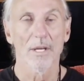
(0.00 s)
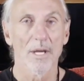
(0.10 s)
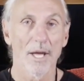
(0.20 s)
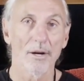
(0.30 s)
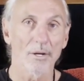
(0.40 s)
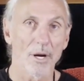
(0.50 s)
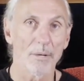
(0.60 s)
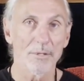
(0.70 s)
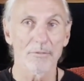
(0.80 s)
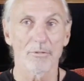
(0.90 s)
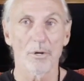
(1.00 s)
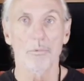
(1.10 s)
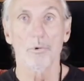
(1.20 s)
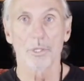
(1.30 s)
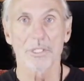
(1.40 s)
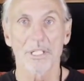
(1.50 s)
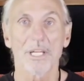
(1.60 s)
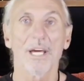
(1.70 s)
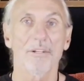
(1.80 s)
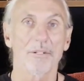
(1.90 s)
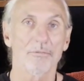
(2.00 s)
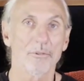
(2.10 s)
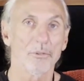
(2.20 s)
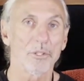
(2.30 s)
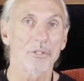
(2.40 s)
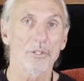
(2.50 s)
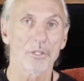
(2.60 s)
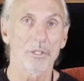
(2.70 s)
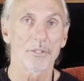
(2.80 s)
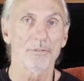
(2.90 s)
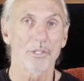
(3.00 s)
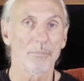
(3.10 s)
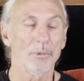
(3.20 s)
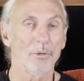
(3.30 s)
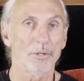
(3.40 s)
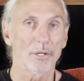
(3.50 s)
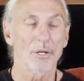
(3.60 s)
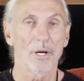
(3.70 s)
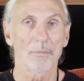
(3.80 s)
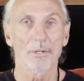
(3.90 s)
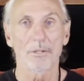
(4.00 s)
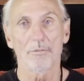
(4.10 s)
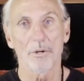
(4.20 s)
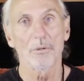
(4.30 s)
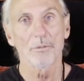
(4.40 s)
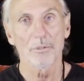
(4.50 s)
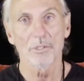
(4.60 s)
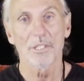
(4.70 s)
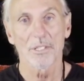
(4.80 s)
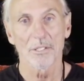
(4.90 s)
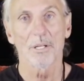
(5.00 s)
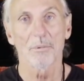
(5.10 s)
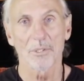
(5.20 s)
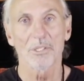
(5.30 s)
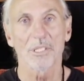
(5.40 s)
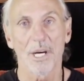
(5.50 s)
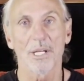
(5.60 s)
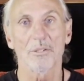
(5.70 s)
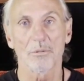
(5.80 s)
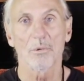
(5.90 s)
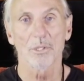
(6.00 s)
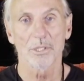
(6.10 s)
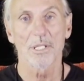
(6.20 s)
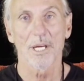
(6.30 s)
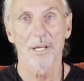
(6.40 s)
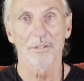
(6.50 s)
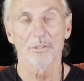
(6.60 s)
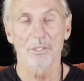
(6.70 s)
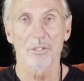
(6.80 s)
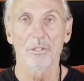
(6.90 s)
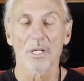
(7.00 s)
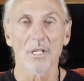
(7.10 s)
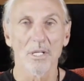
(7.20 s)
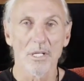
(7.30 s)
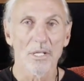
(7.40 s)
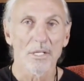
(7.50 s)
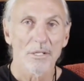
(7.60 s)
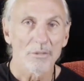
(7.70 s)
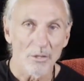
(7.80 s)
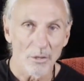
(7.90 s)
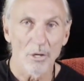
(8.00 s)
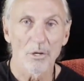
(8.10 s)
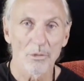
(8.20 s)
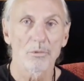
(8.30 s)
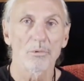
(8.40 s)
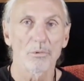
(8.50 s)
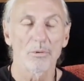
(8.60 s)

and our carbon and foam work together. If you look at the curves on both our carbon and the foam, you see that they were designed to work together. So the low